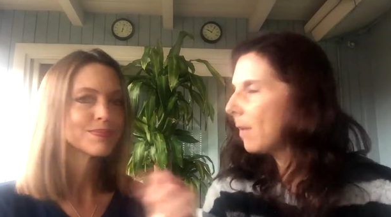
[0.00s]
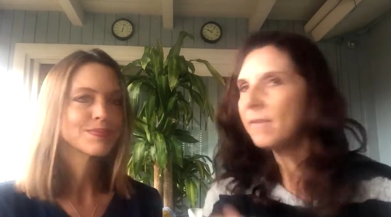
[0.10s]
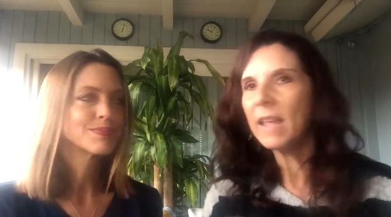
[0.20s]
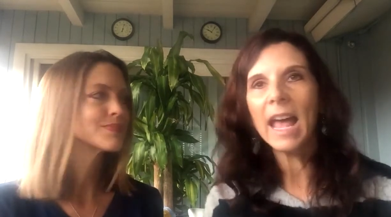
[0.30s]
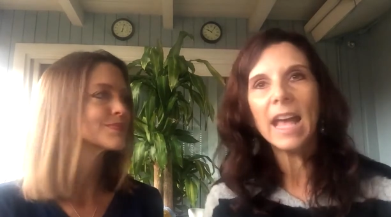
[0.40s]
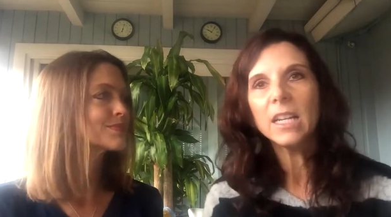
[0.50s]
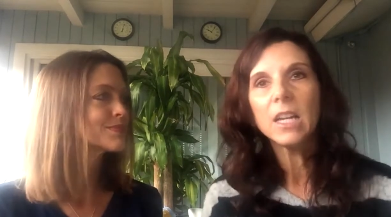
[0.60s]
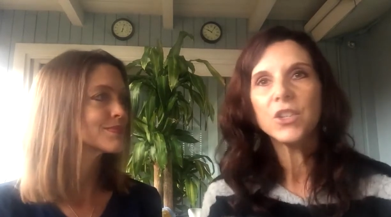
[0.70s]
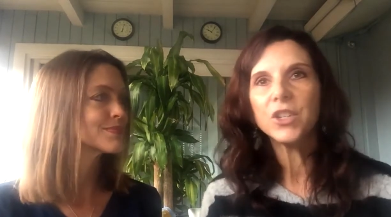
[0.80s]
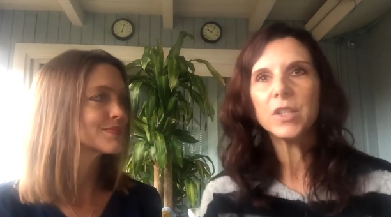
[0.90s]
Speaker 1: top of that,
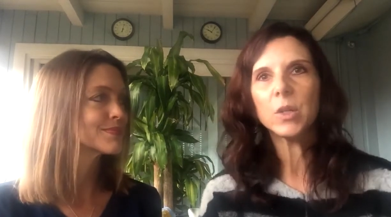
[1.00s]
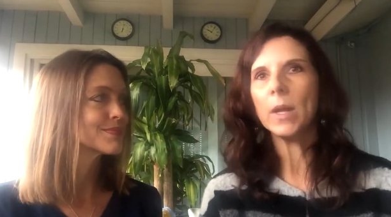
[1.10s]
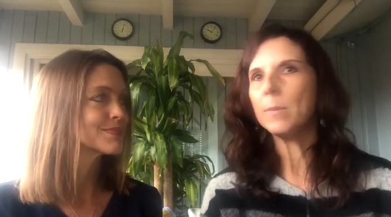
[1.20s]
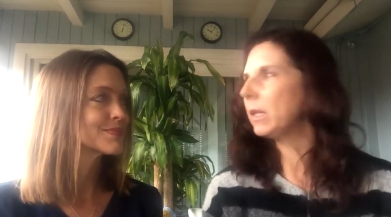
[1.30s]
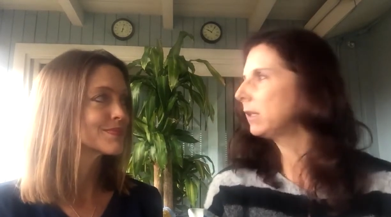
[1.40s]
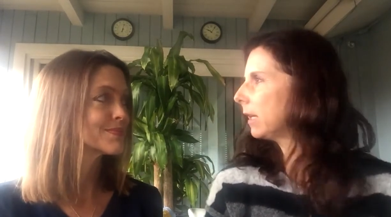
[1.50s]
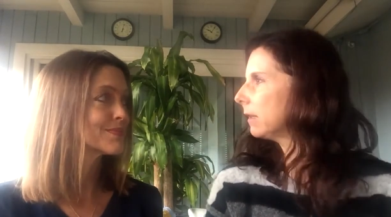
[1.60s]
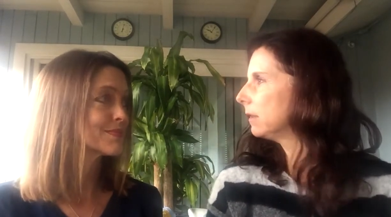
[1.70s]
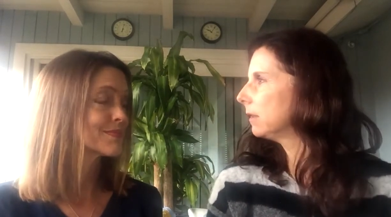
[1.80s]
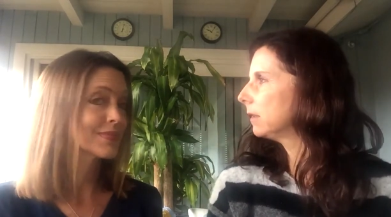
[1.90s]
she's in a
Speaker 2: great building.
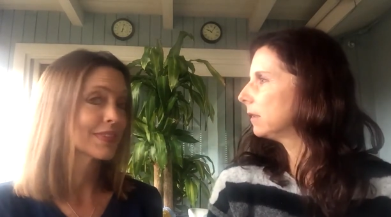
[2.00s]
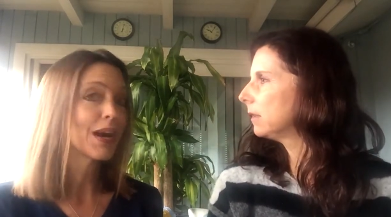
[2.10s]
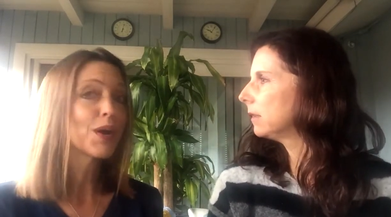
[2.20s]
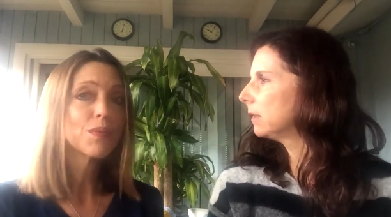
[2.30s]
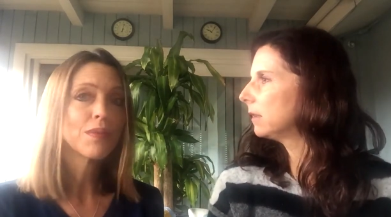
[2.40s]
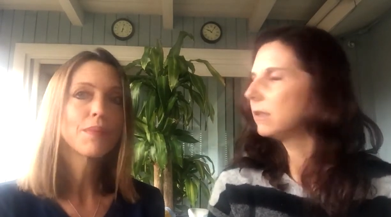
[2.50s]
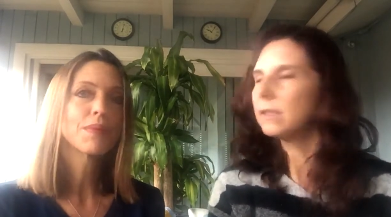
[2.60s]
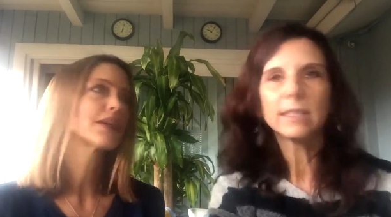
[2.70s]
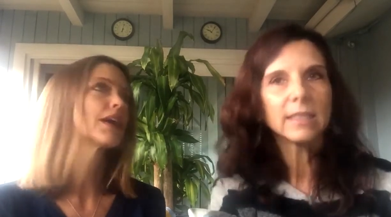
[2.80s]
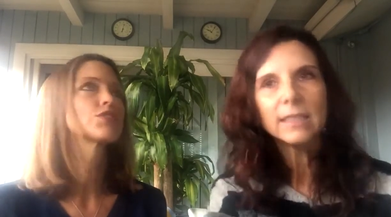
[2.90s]
Oh, oh
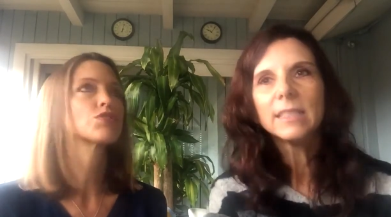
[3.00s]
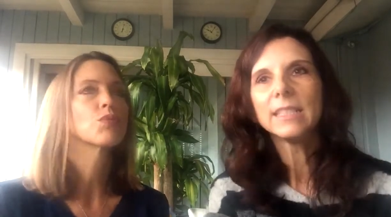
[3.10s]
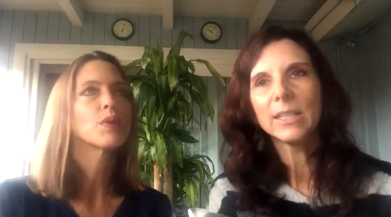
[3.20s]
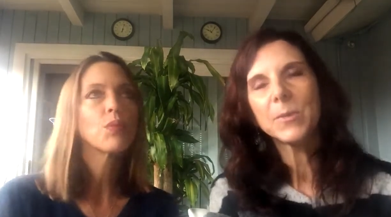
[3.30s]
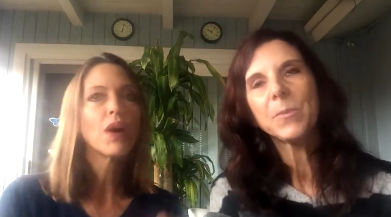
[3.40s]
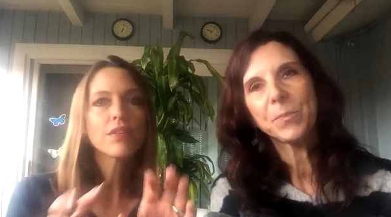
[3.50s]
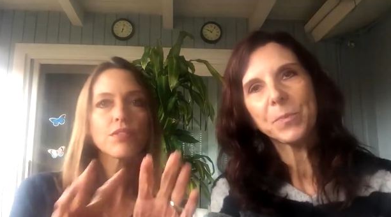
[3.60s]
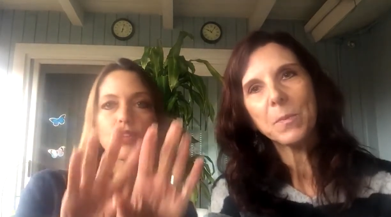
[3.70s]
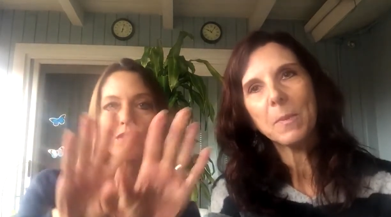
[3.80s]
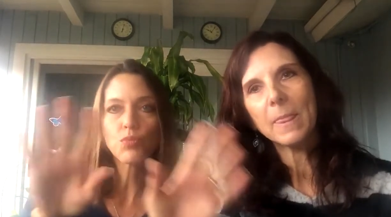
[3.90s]
my gosh. We walk
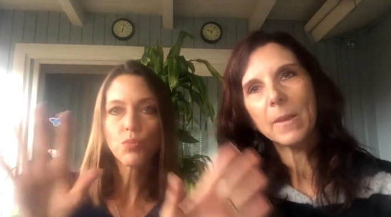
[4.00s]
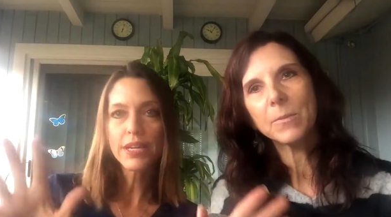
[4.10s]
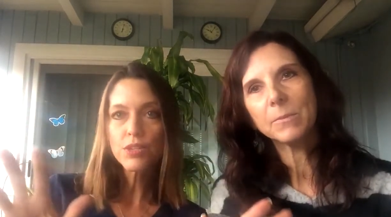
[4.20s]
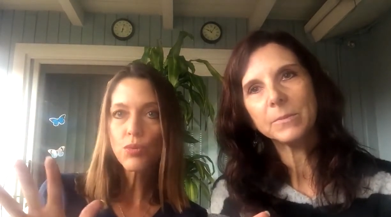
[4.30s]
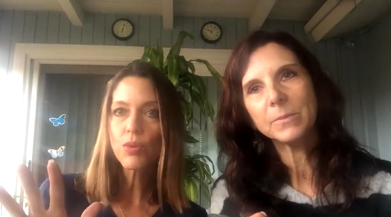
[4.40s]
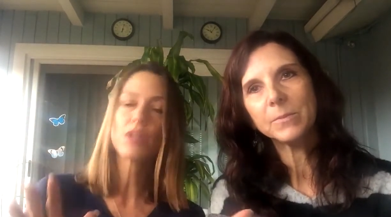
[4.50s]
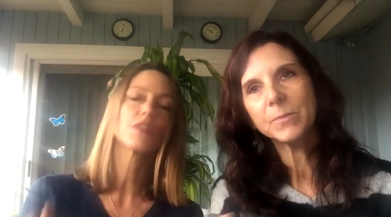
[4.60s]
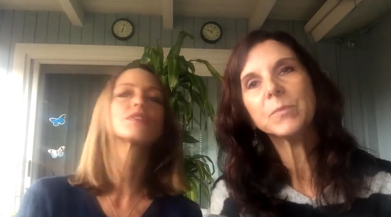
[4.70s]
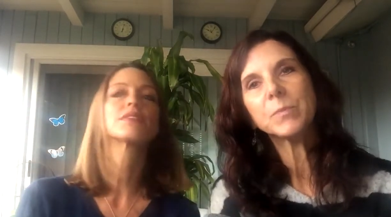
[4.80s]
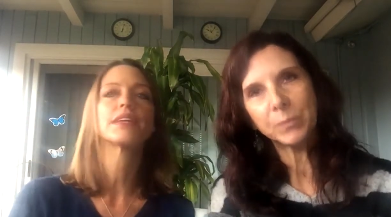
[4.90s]
through those red
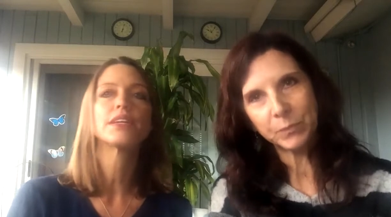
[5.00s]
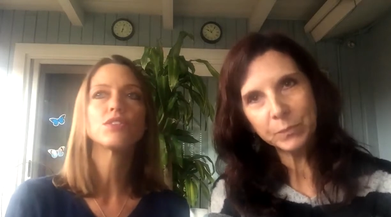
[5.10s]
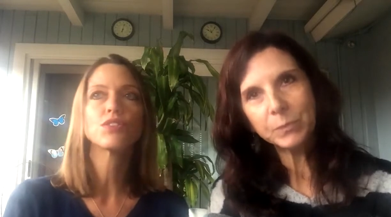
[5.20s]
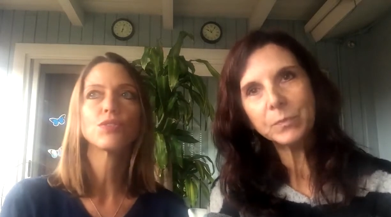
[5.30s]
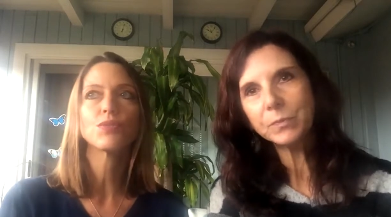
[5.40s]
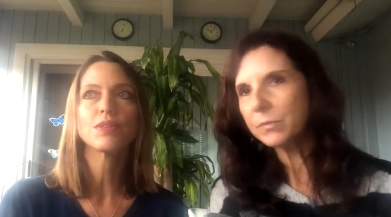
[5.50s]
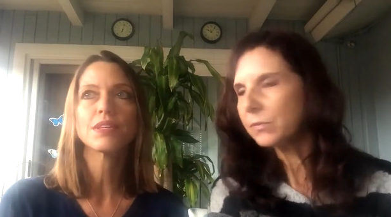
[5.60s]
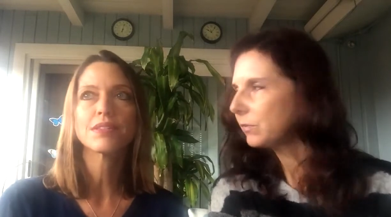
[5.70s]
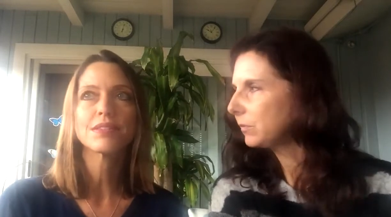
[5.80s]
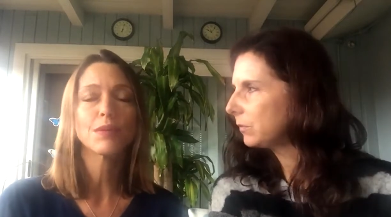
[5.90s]
doors mm -hmm. into
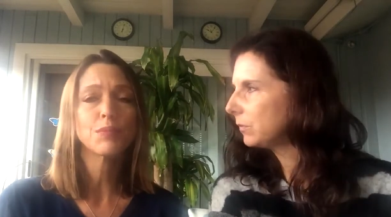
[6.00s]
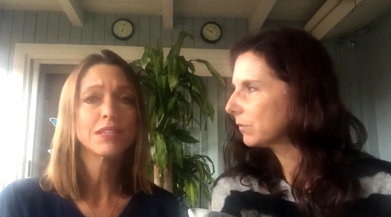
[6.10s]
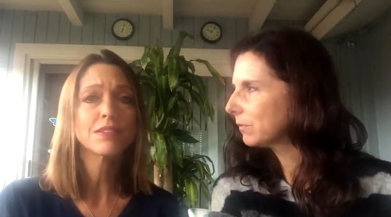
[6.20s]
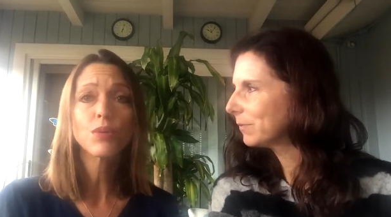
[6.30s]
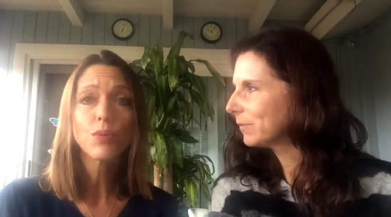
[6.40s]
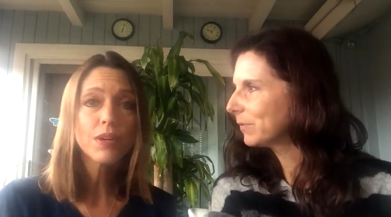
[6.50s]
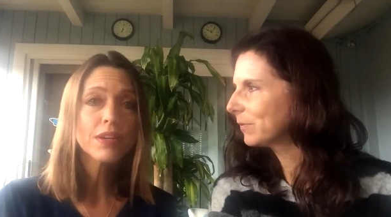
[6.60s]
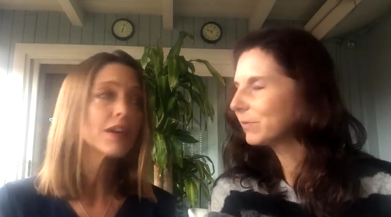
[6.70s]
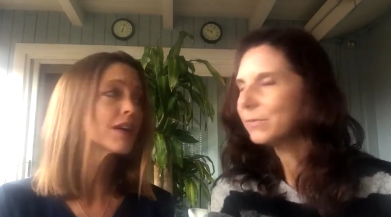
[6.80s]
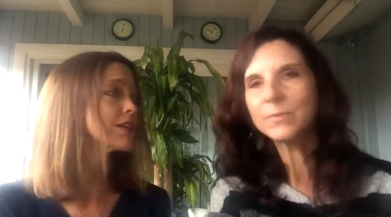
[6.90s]
this amazing
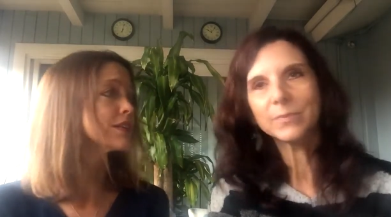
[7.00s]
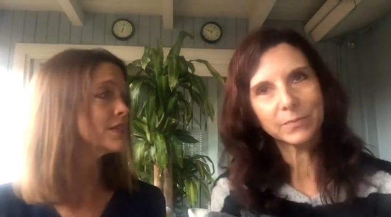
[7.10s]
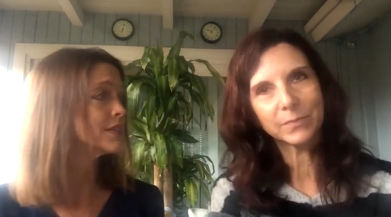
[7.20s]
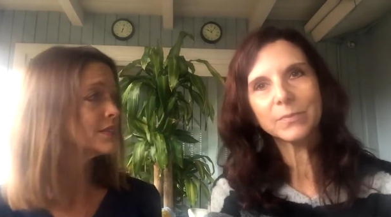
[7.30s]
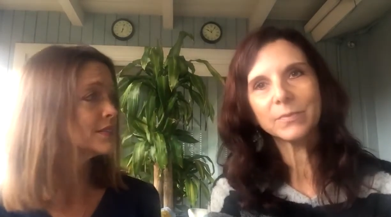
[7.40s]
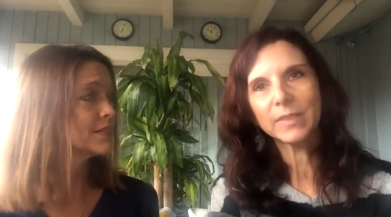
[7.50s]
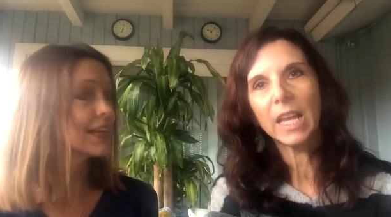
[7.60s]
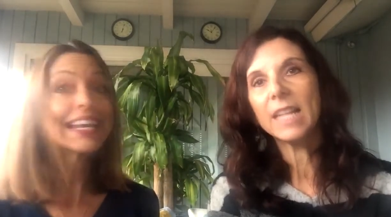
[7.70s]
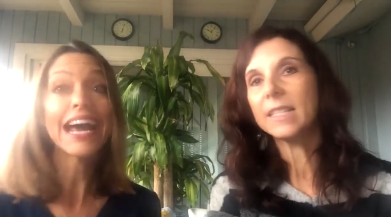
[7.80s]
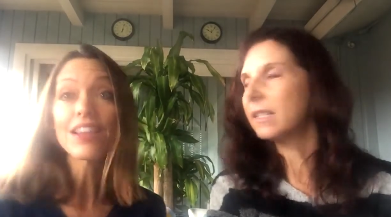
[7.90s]
courtyard.
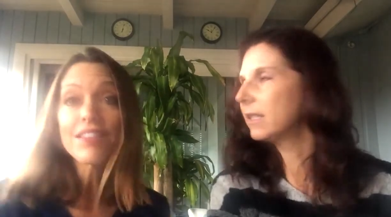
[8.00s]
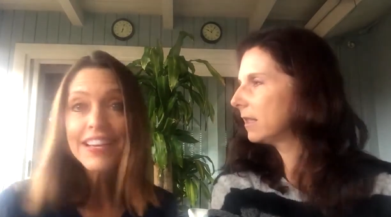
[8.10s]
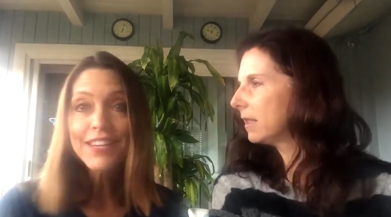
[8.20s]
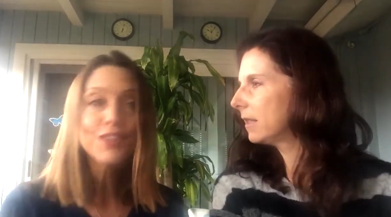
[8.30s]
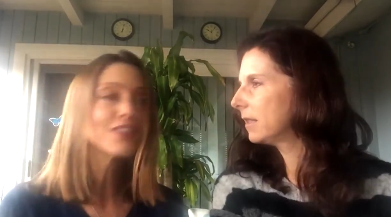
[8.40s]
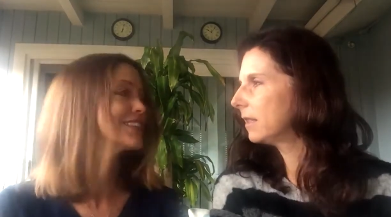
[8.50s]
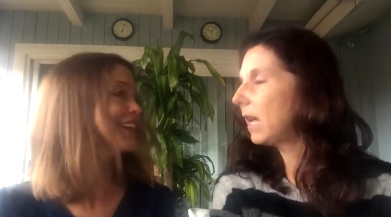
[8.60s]
An elevator.